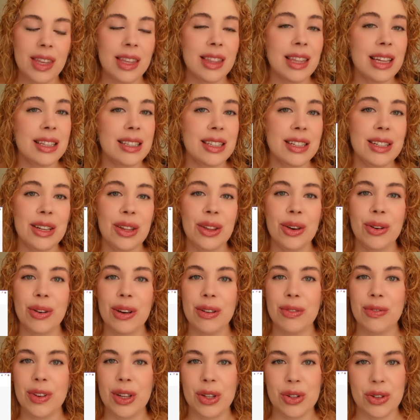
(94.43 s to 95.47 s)
That's another
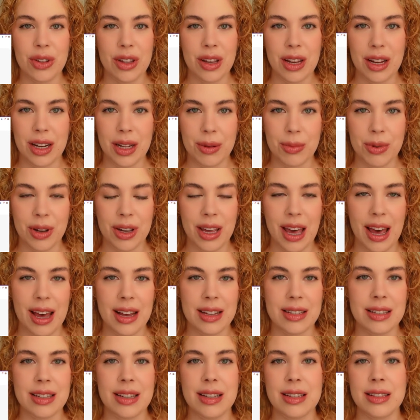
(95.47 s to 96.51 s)
great feature that Honeybook
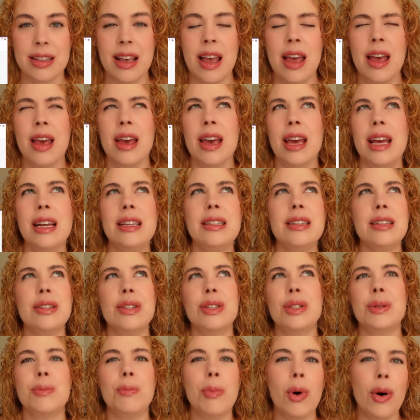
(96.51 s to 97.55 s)
has is it's a
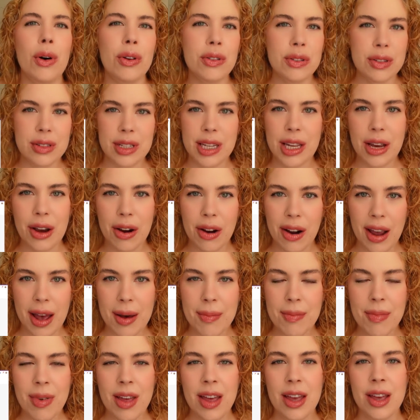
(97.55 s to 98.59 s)
small
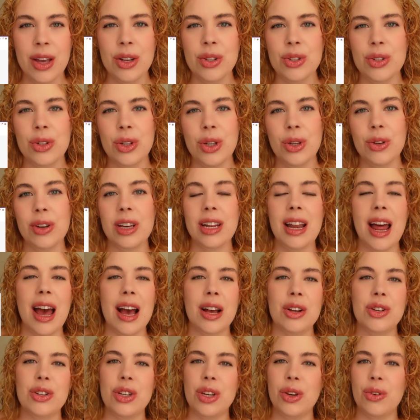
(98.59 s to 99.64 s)
CRM, so you can
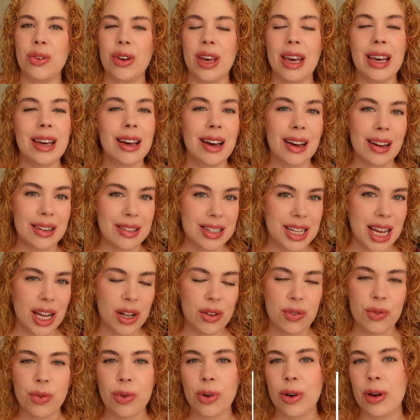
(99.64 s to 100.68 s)
actually create
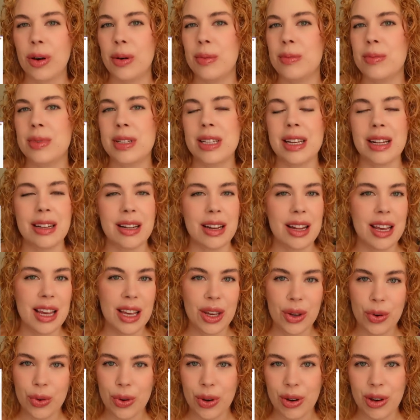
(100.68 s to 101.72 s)
contact forms and
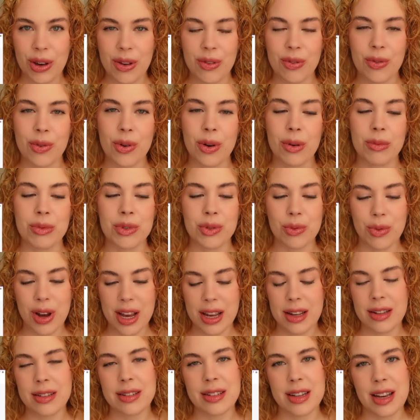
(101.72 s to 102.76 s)
inquiry forms
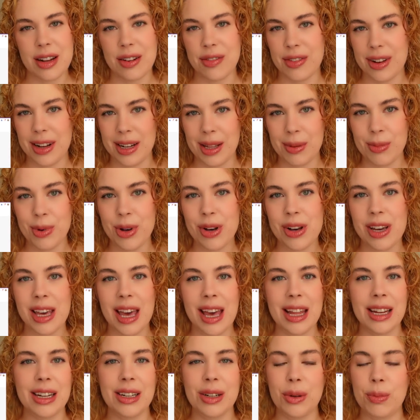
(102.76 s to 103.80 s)
right inside of Honeybook,
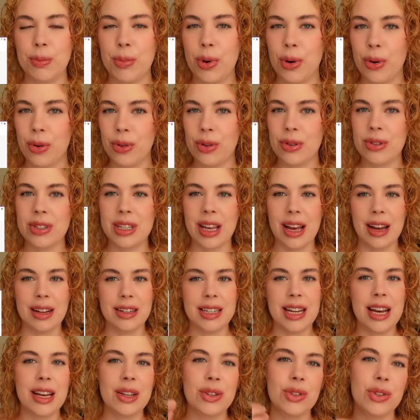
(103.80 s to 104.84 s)
and it'll pull those
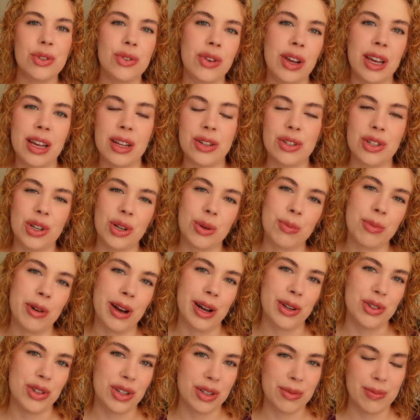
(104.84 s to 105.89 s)
contacts straight into your
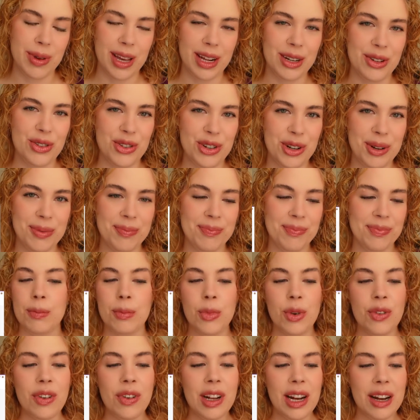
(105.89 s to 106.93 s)
project manager.
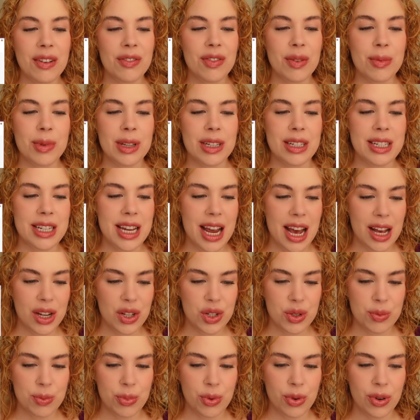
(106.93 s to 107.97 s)
Moving on from the
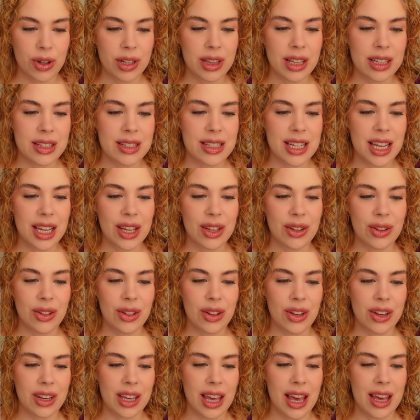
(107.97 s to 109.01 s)
dashboard, let's take a
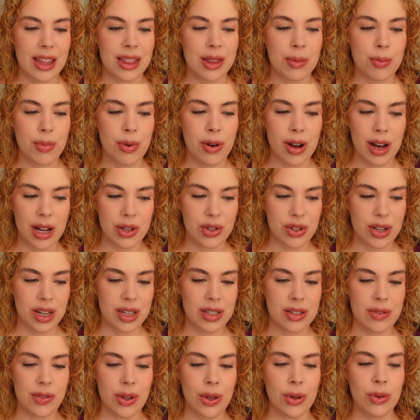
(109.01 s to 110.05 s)
look at the
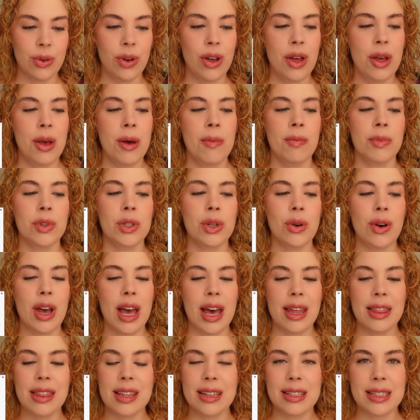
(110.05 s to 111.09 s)
projects view. So
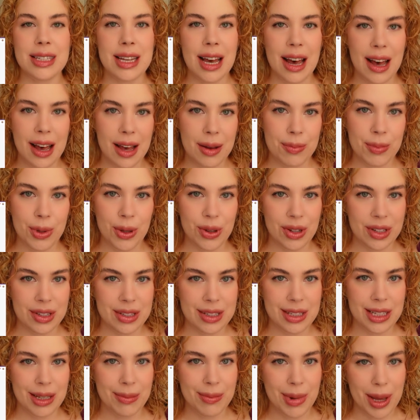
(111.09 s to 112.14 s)
at the top, you can
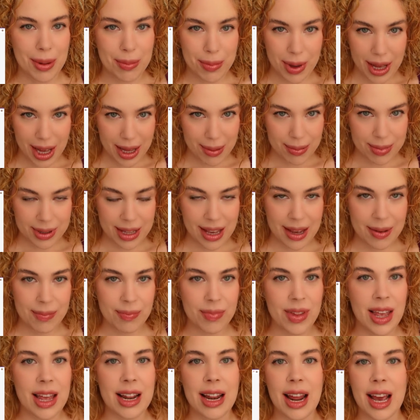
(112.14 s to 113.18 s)
see my pipeline,
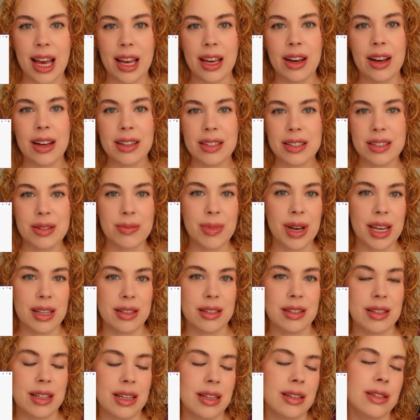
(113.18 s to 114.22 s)
and I
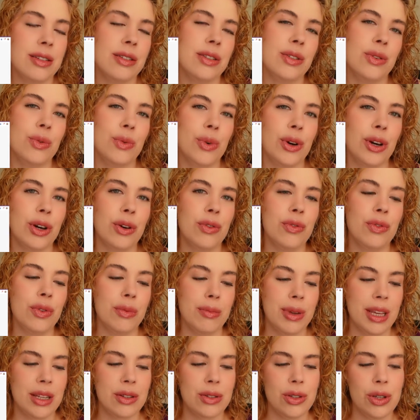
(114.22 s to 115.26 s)
customize this to work for
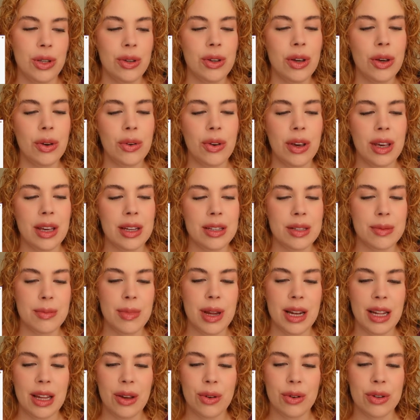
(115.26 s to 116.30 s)
me. So you can create as
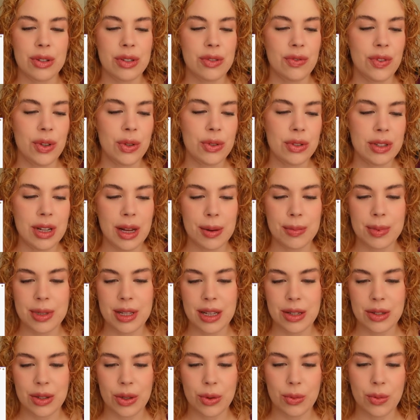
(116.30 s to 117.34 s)
many or as few steps
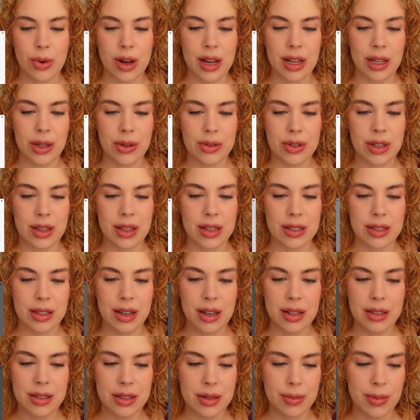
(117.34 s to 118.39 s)
as you want using this
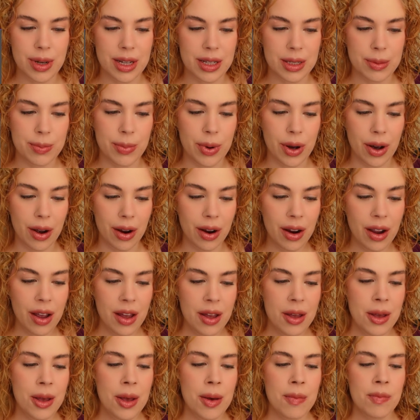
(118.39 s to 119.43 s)
customized bar.
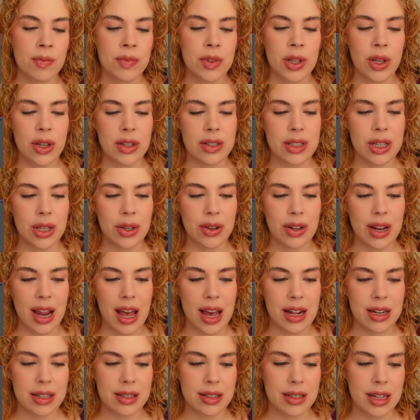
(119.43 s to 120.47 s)
You can see you can
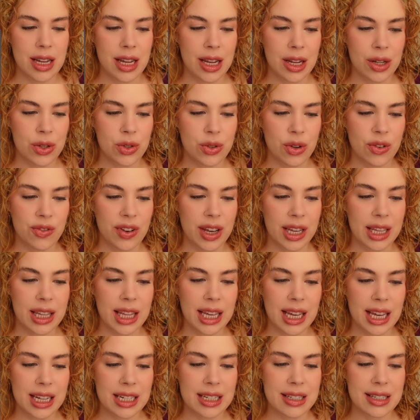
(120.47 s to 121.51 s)
add a stage, or if I
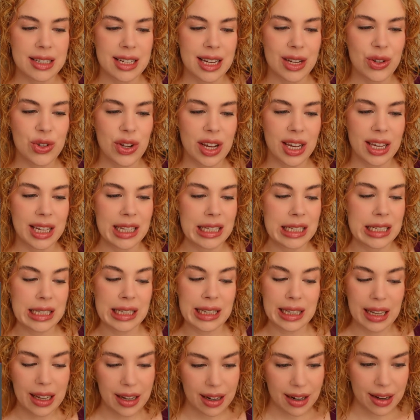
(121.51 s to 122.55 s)
click on a stage, I can
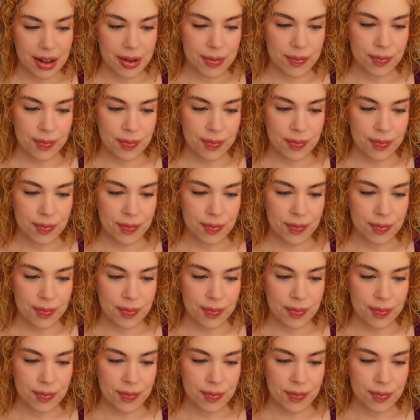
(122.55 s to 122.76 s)
delete it.